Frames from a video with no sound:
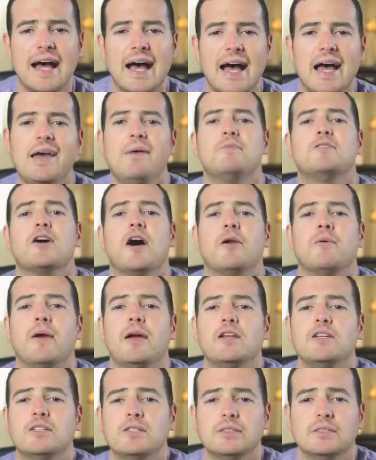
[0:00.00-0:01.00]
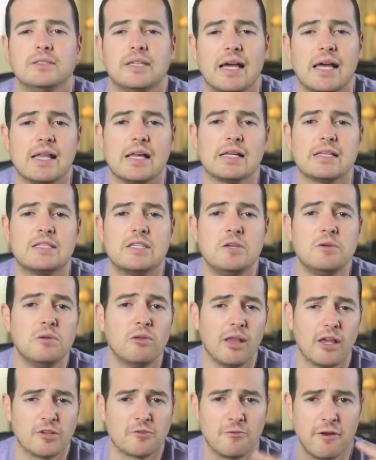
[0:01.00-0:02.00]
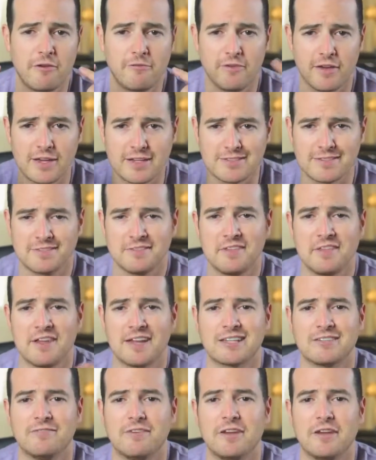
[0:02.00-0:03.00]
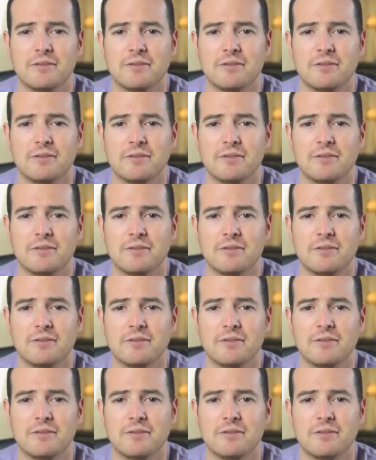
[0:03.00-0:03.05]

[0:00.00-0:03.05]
I am John Rettinger, and I'll see you less red face in the next